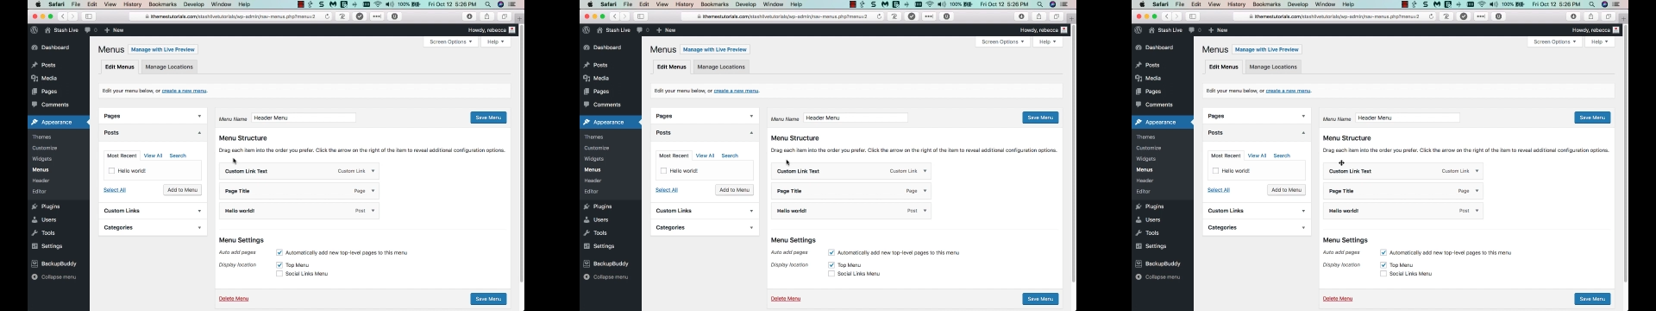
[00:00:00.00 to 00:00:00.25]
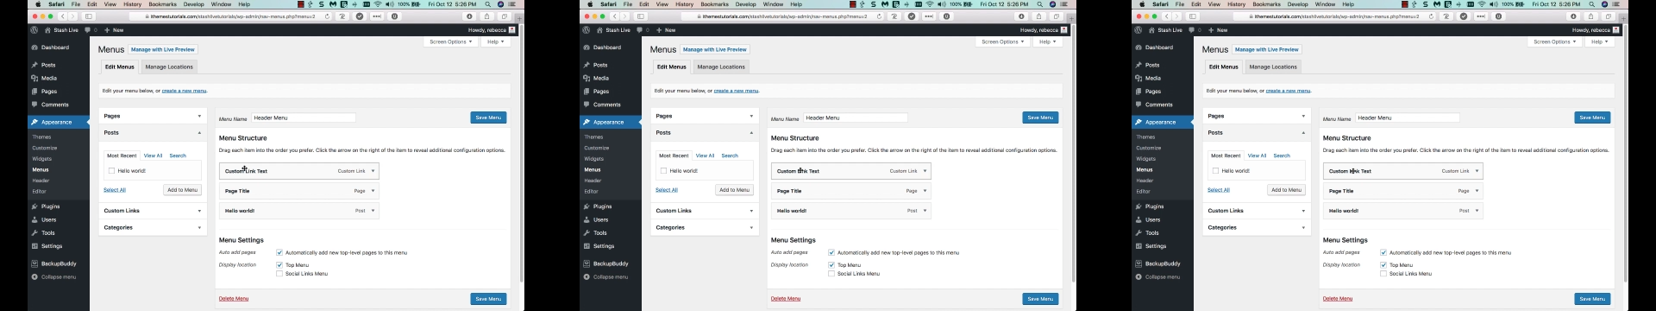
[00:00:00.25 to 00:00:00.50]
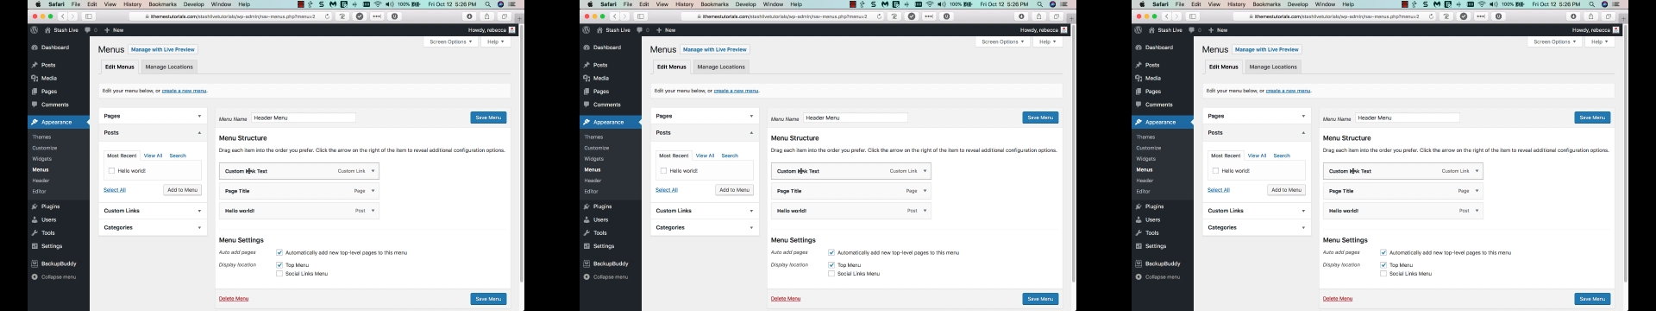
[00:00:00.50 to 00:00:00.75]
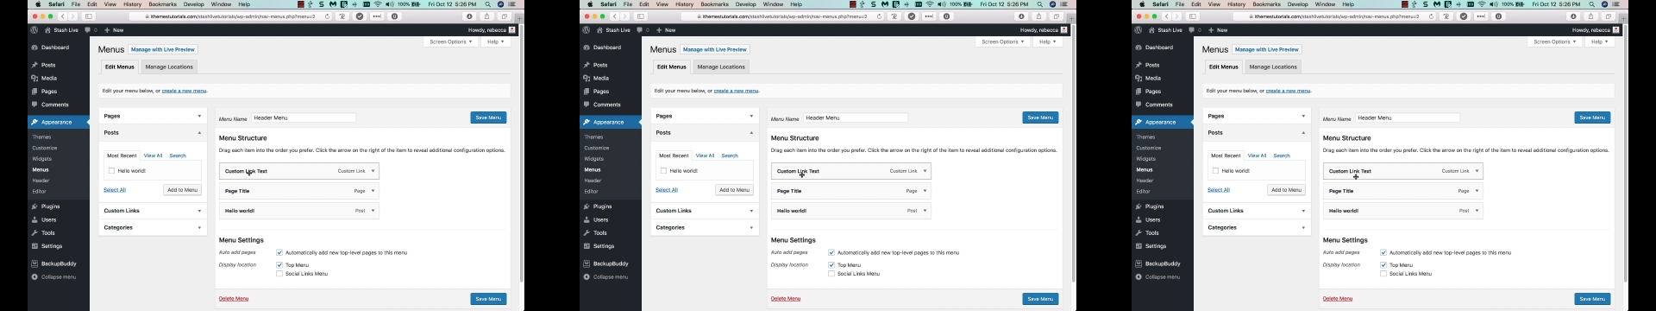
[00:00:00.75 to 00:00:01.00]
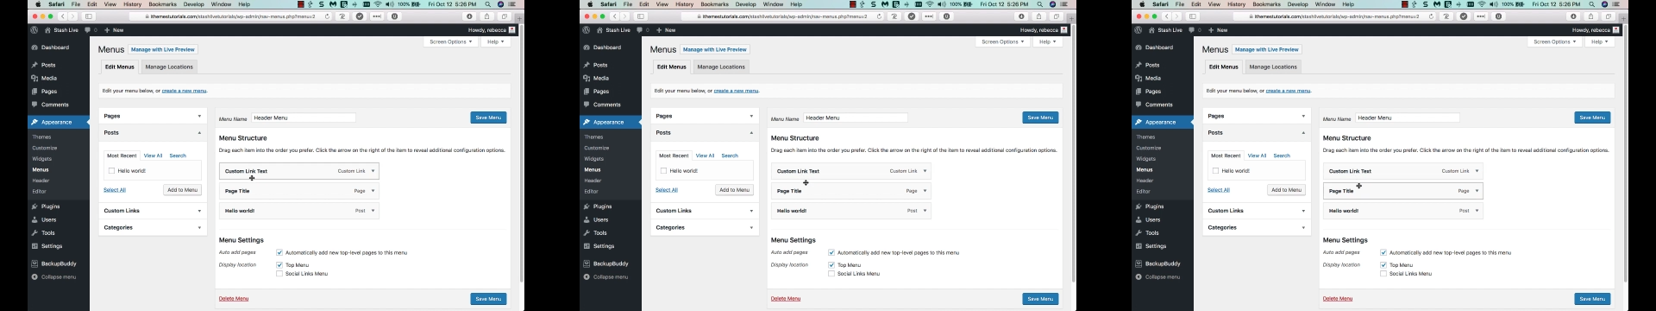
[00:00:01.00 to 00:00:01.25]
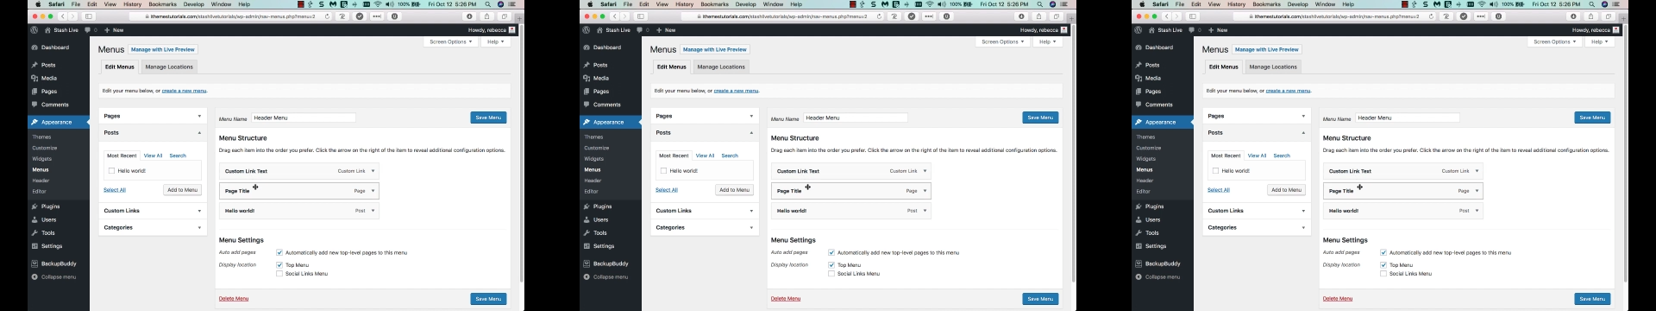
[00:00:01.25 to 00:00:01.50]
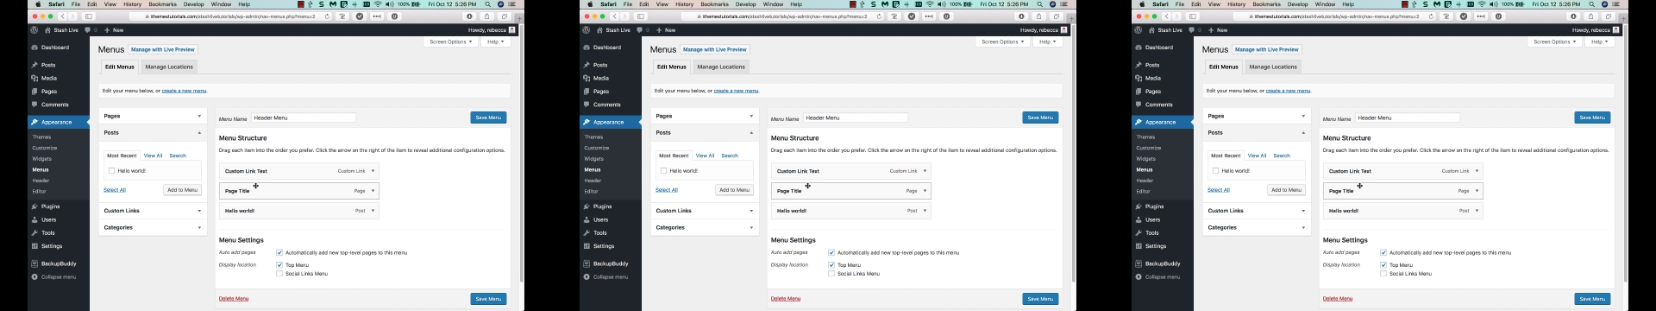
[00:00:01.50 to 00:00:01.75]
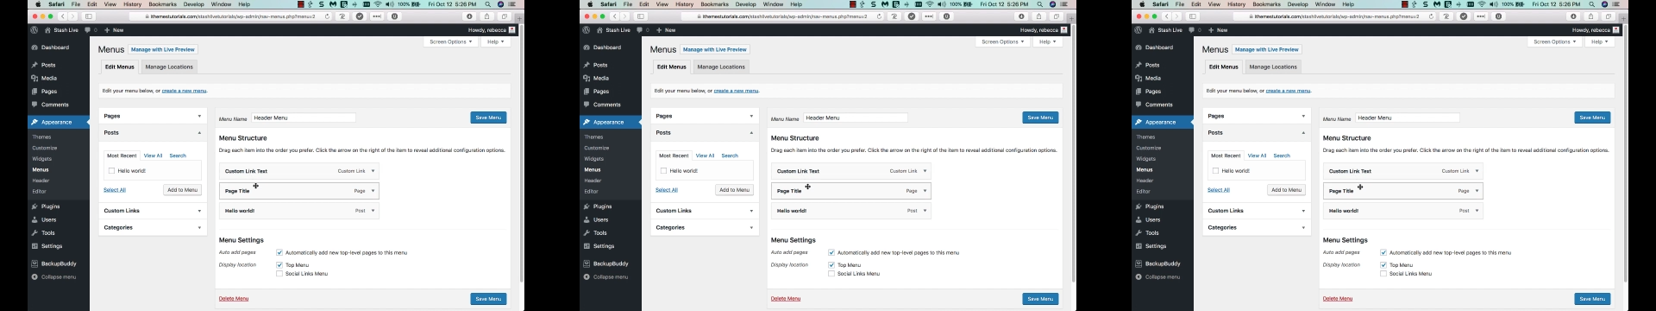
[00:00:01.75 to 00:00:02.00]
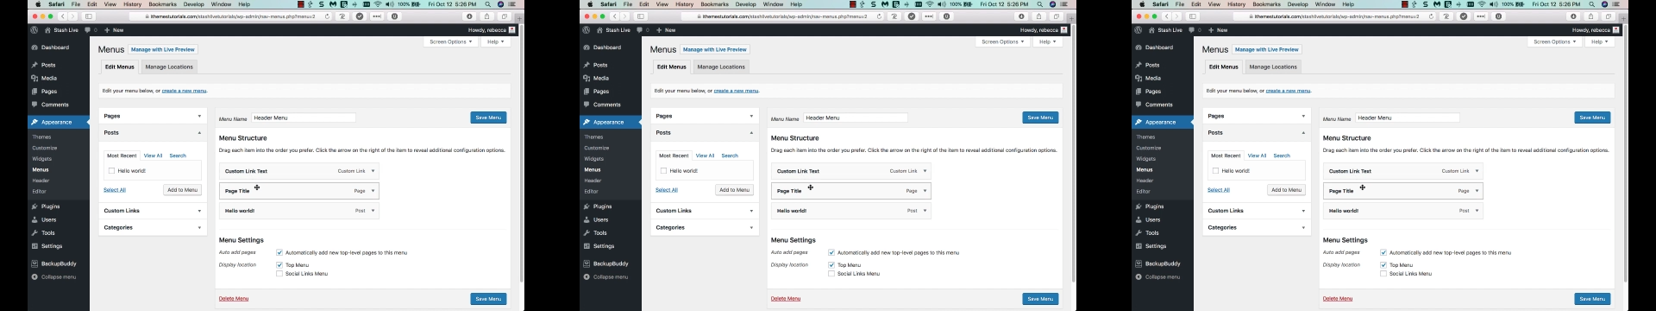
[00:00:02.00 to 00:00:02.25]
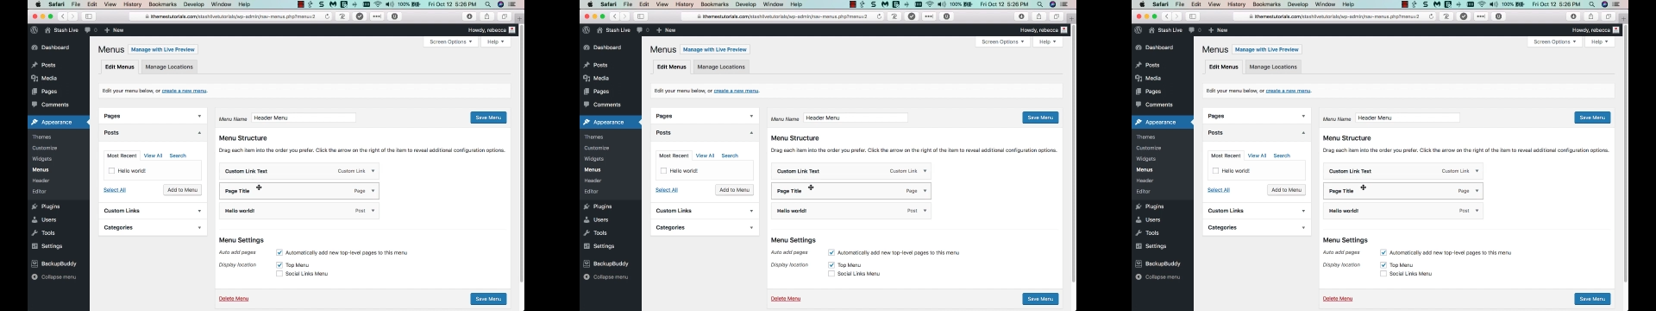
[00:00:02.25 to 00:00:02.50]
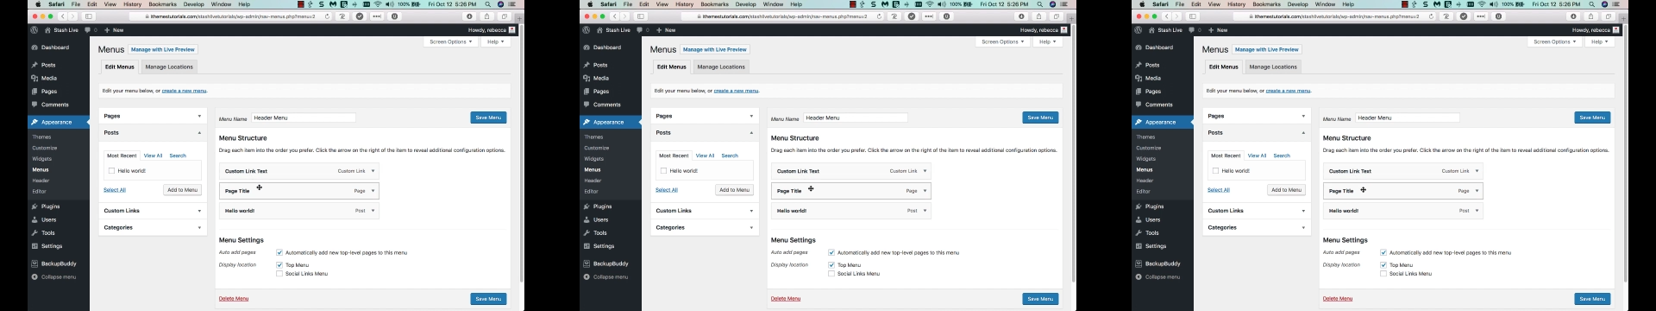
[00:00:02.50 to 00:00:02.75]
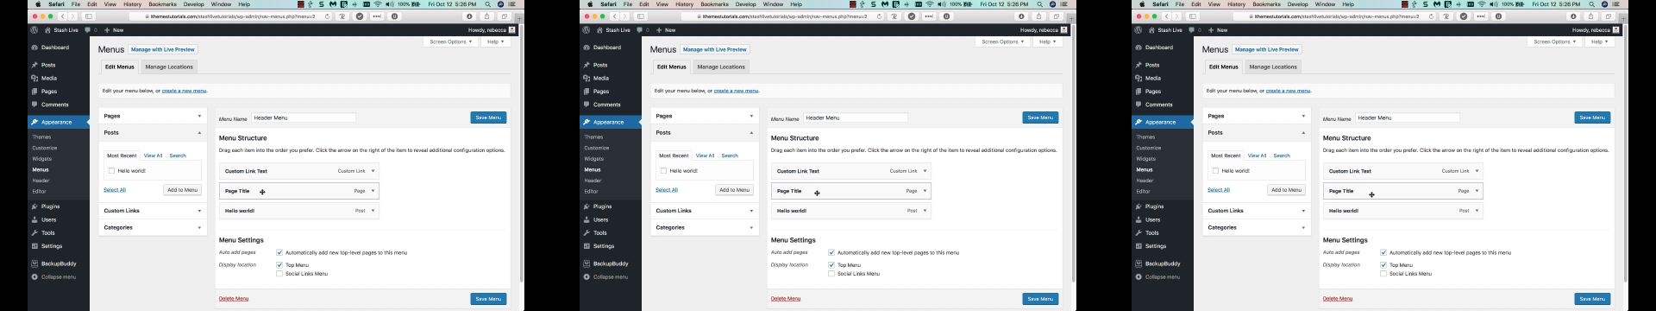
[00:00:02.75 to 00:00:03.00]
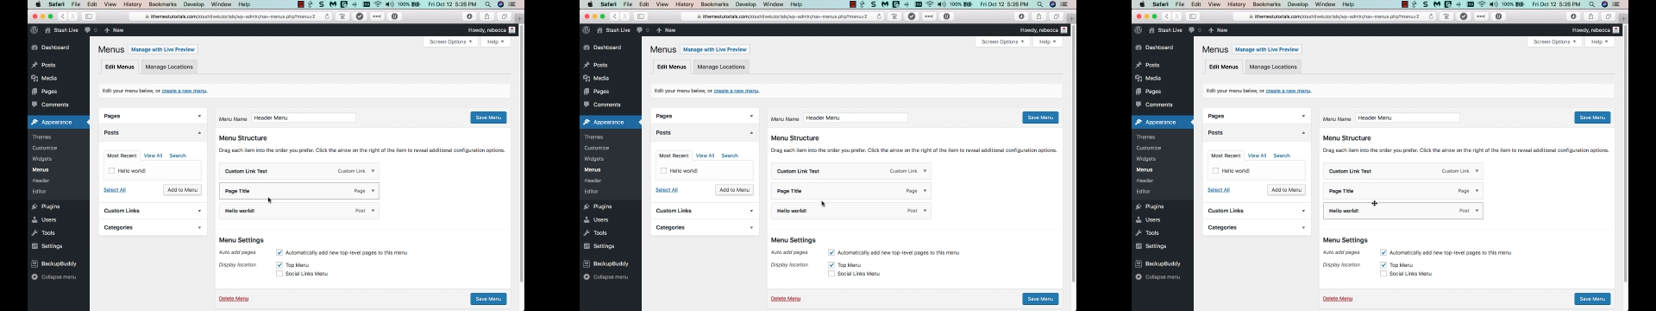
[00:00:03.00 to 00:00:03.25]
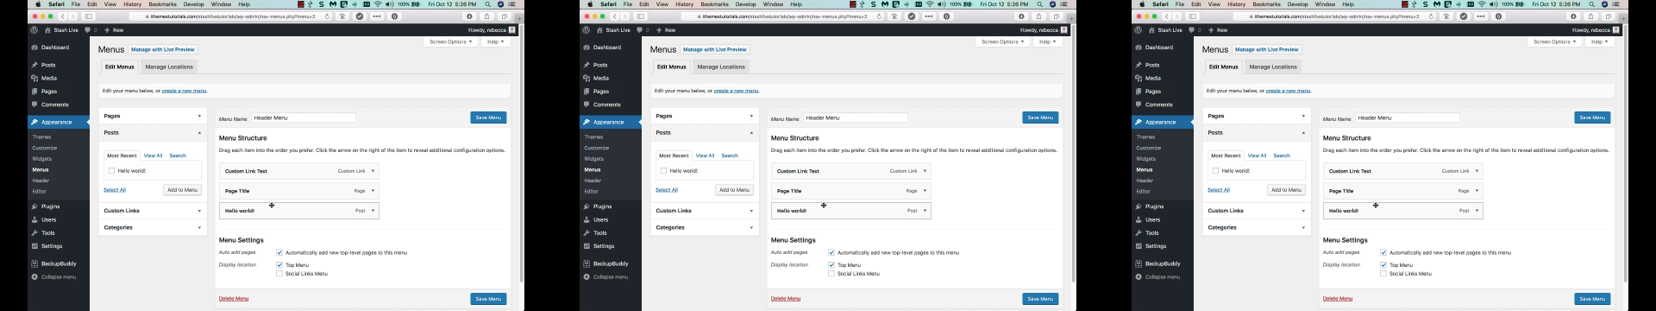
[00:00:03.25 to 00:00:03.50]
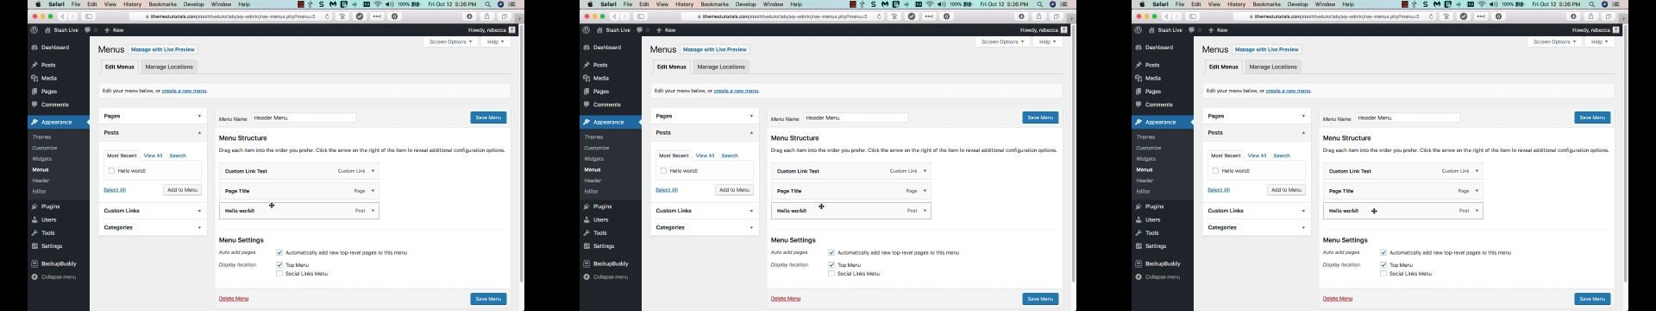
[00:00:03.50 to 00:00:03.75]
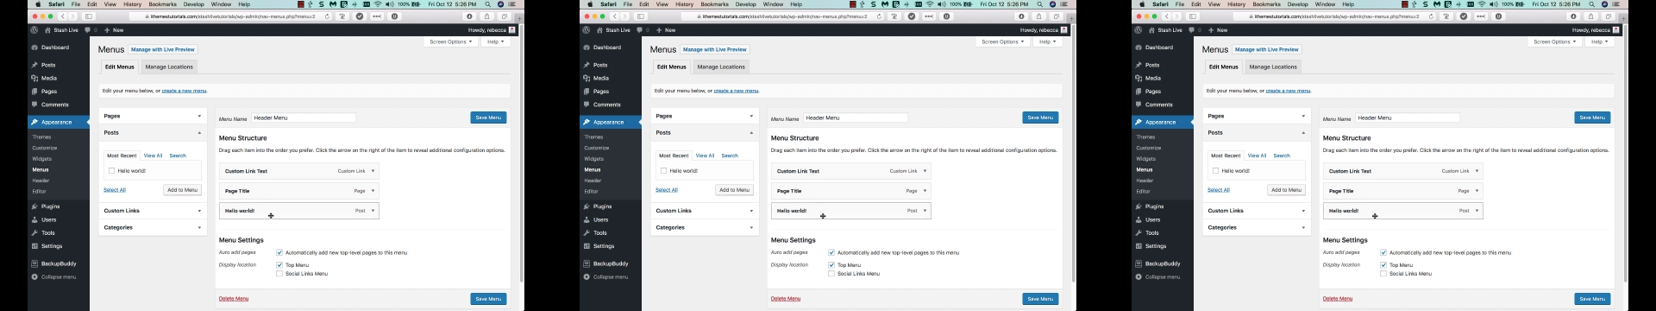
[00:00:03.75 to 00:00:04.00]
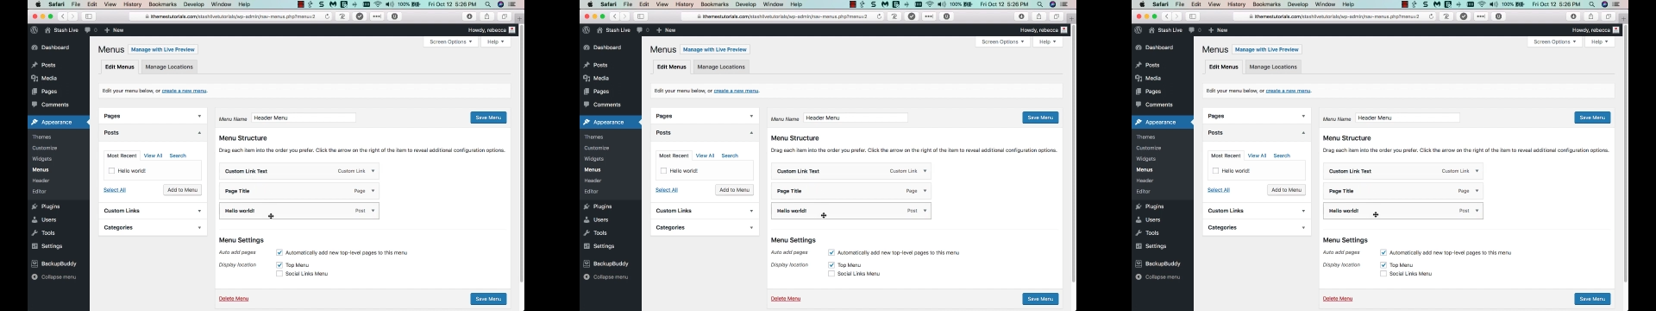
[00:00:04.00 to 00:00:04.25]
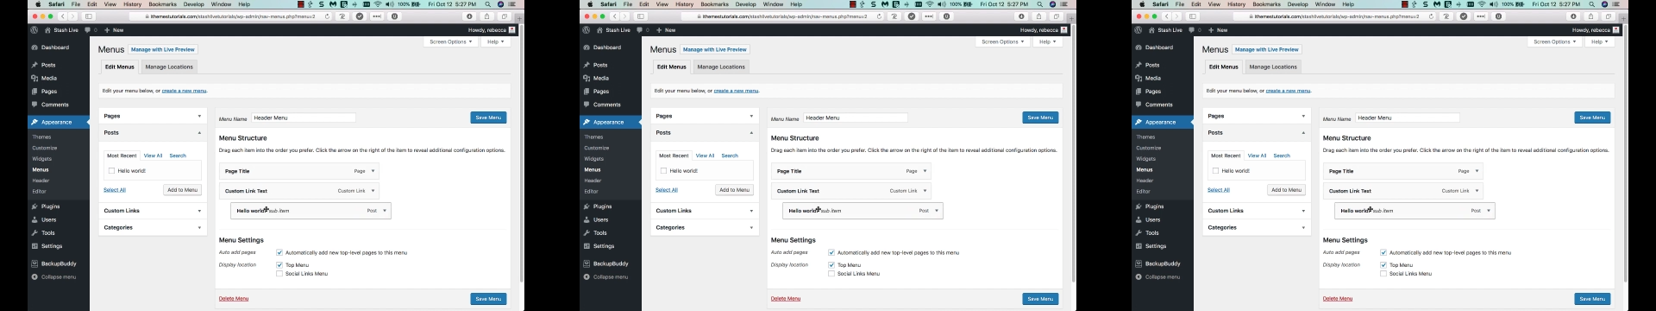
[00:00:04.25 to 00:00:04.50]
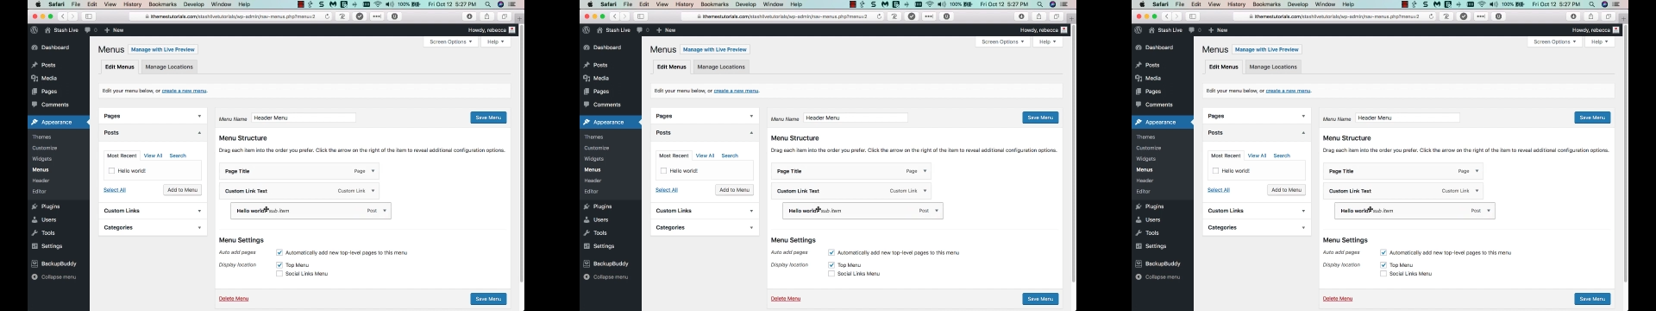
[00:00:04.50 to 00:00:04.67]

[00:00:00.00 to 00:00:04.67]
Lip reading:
Nobody's mouth can be seen.